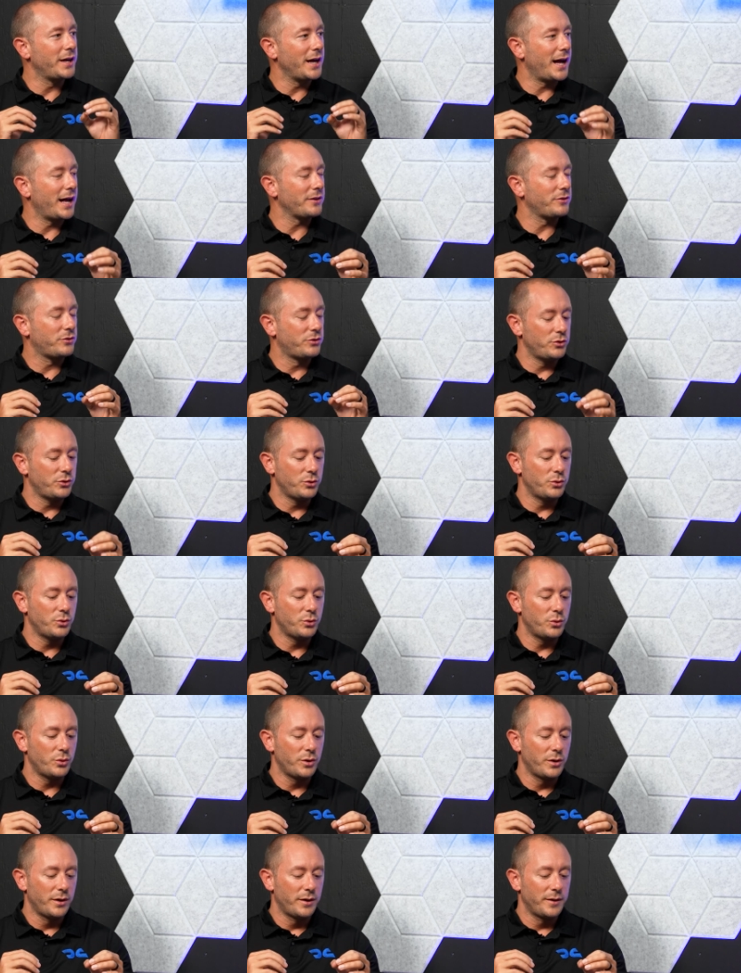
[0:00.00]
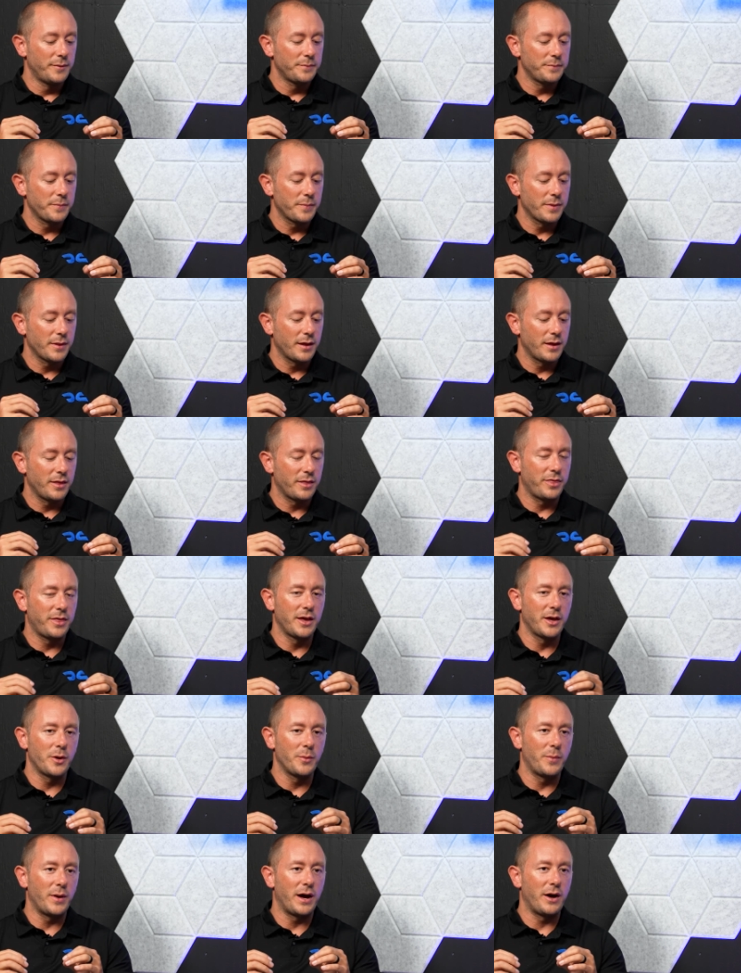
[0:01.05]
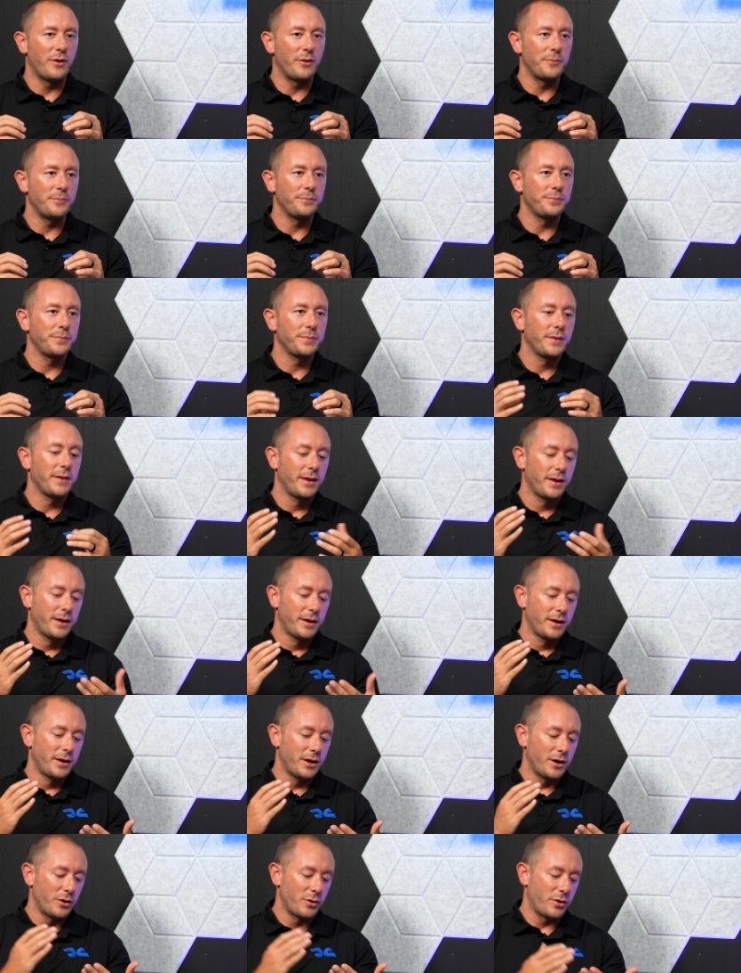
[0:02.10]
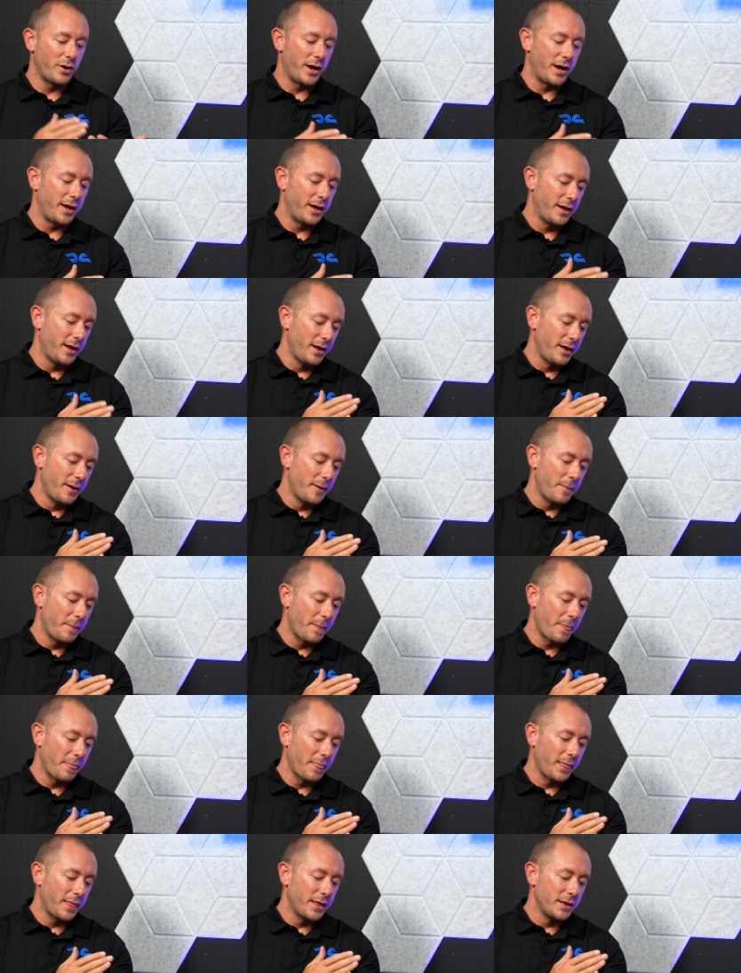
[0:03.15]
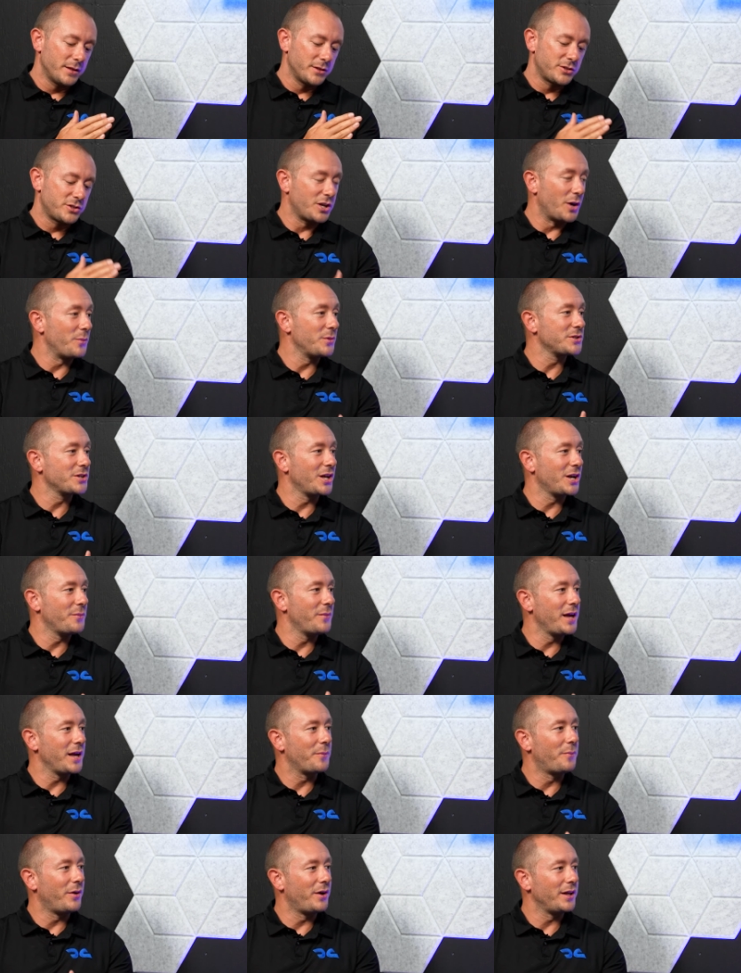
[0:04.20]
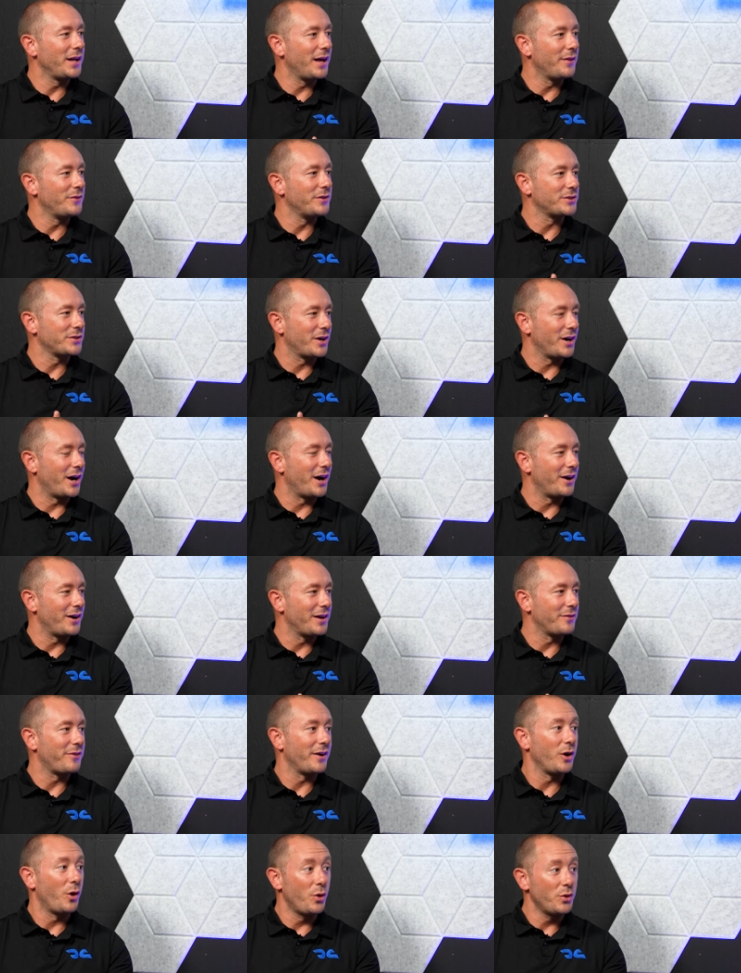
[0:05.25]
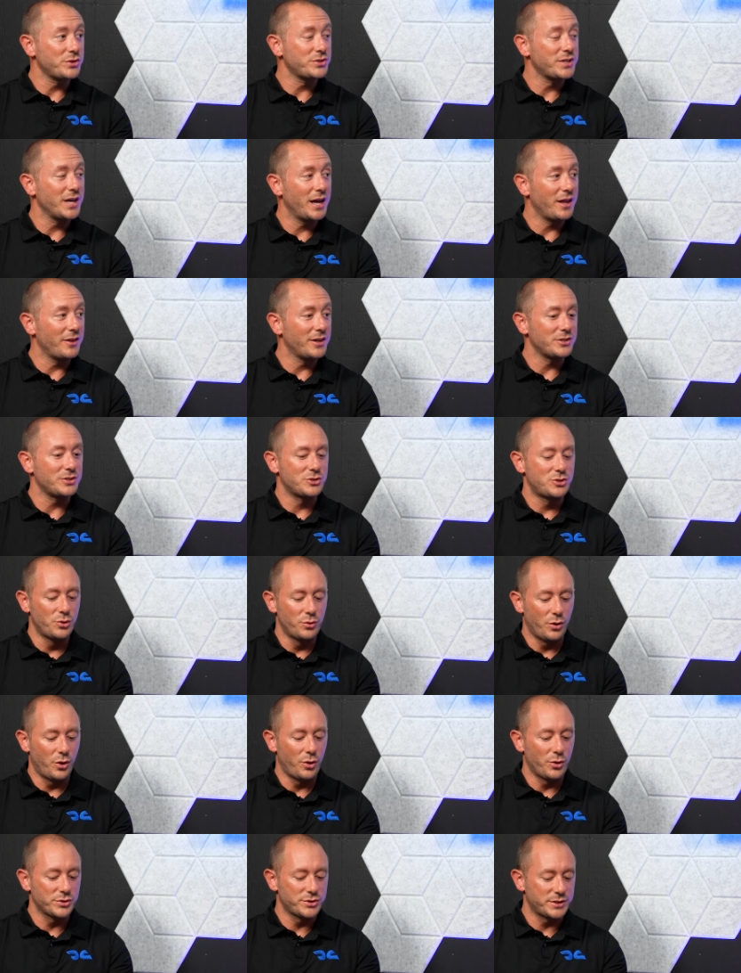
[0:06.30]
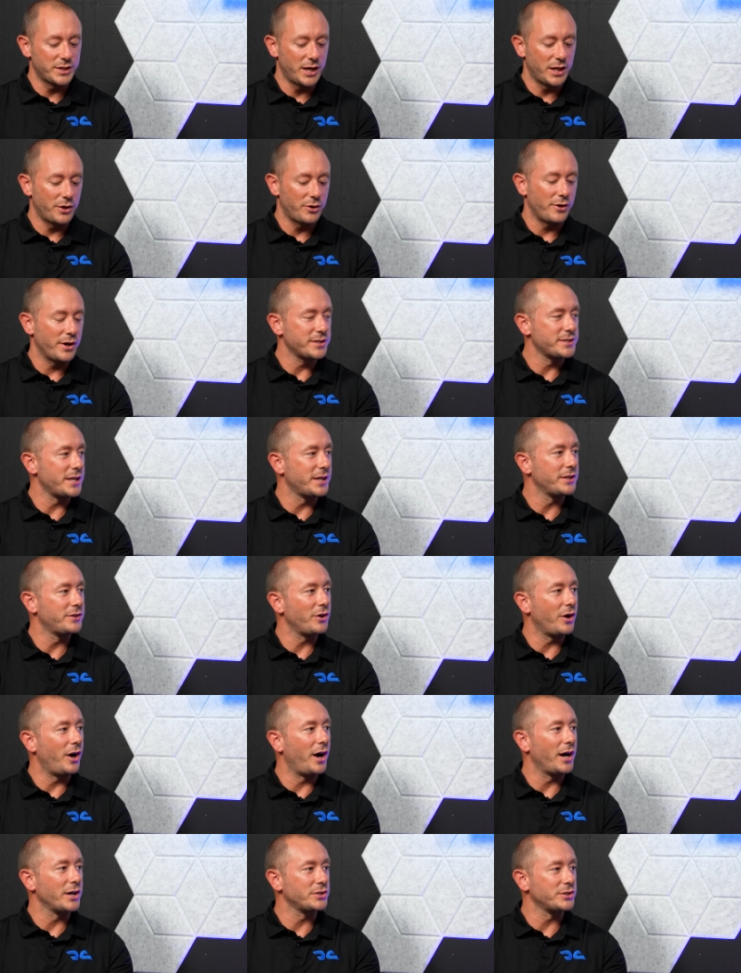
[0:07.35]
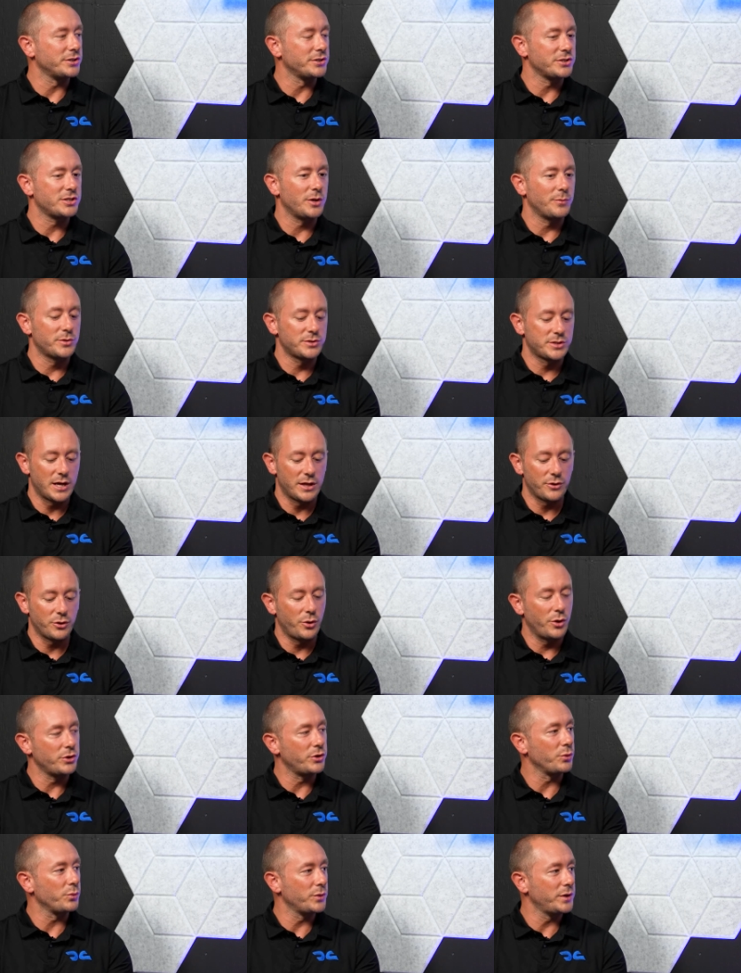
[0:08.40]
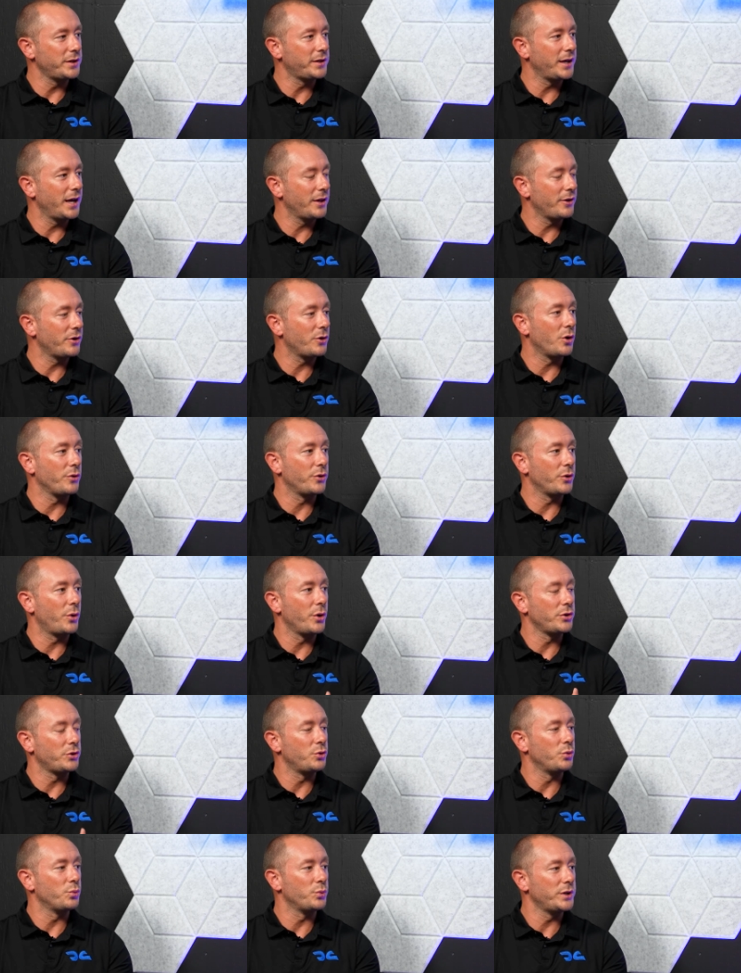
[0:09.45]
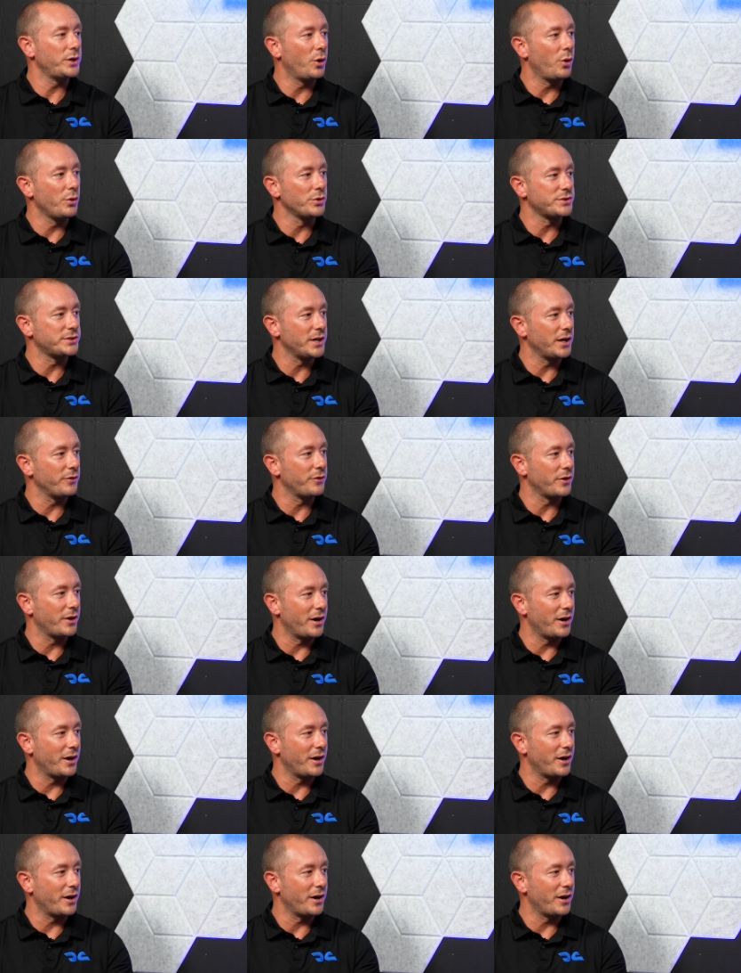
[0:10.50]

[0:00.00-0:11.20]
got to think about, okay, someone's going to make money on this car. If I wholesale it to a wholesaler or I send it to auction, someone's either going to retail it or they're going to re-wholesale the